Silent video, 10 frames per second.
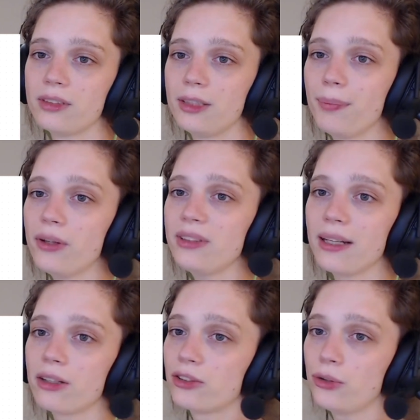suppose there
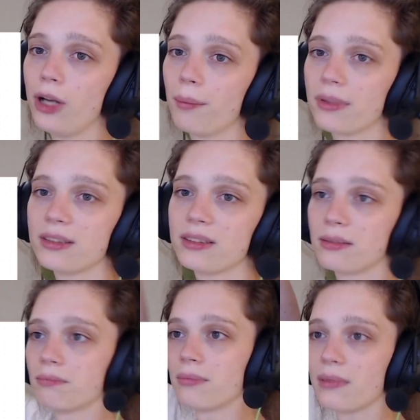are 2 numbers,
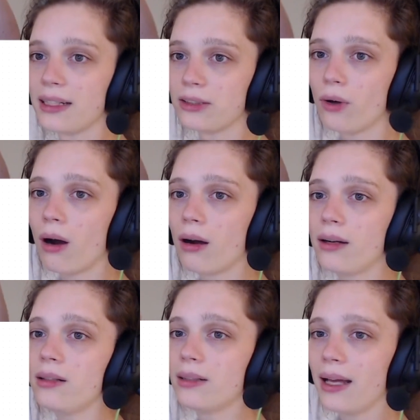little
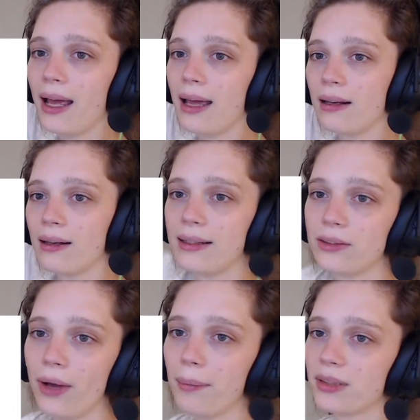r and
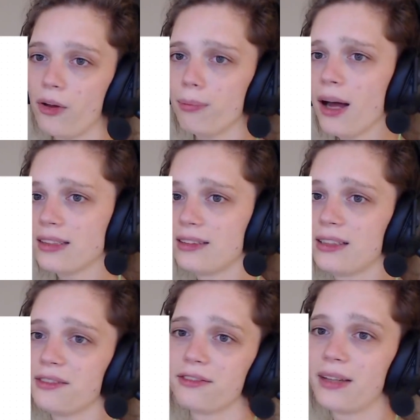little epsilon is
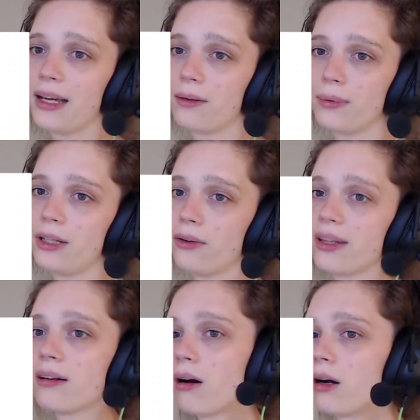positive, and we know
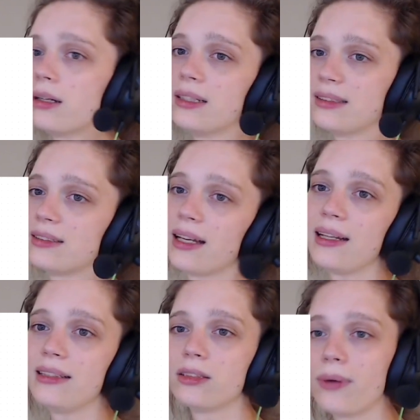that r is at
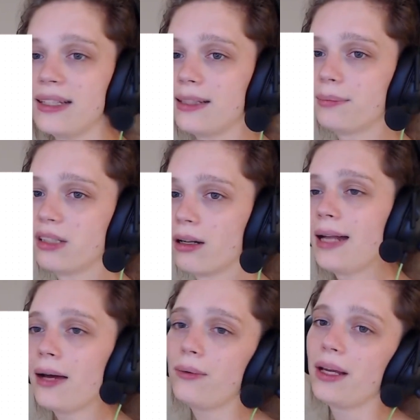least twice epsilon.
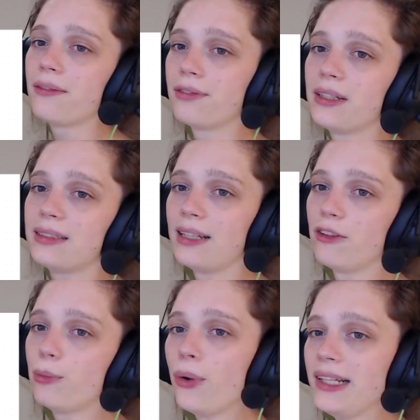Now we have a set
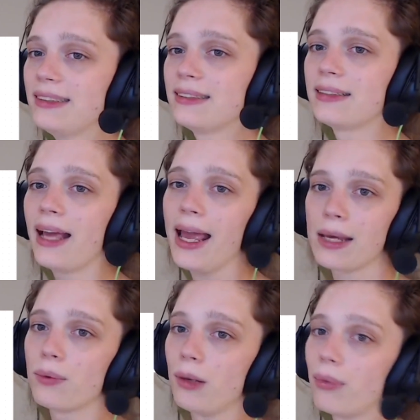of points,
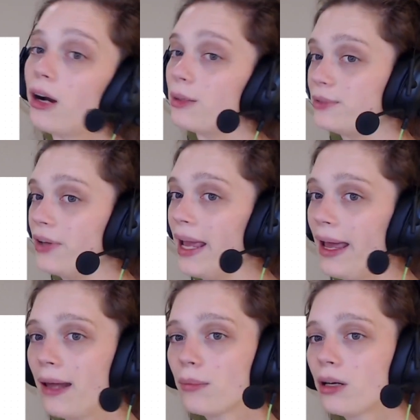a1 bar up to
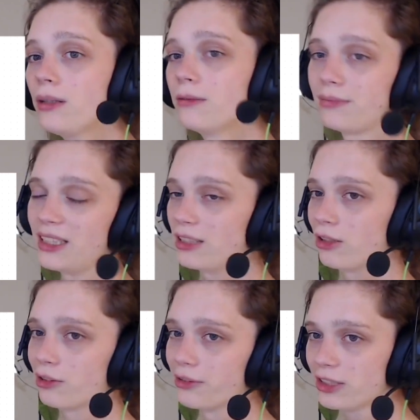an bar. These are
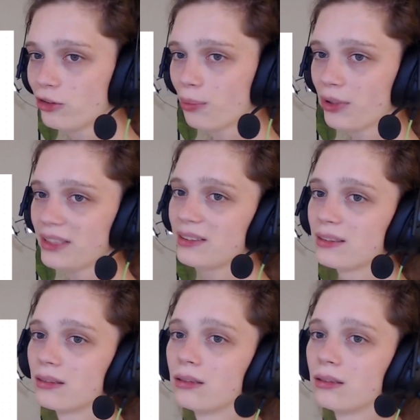our original points.